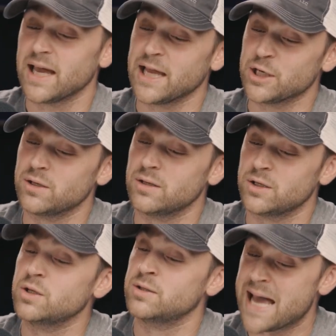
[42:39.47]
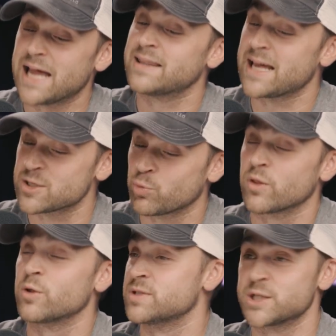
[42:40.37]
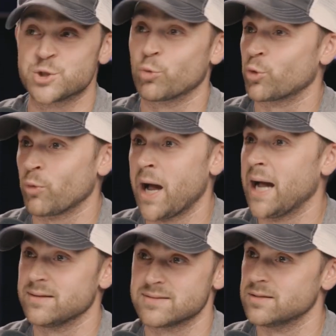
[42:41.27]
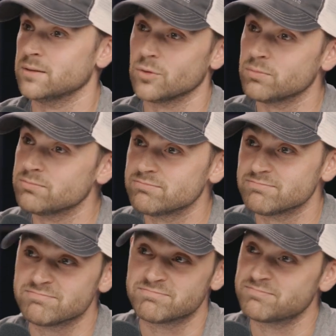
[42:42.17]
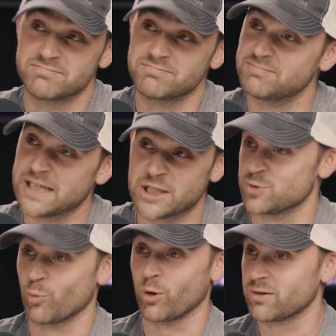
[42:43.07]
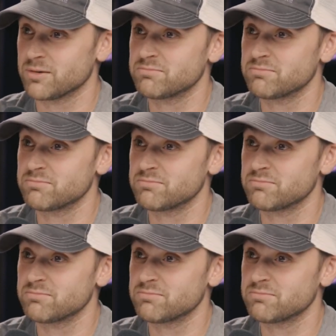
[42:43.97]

And that is one of those things you want to ride until it doesn't work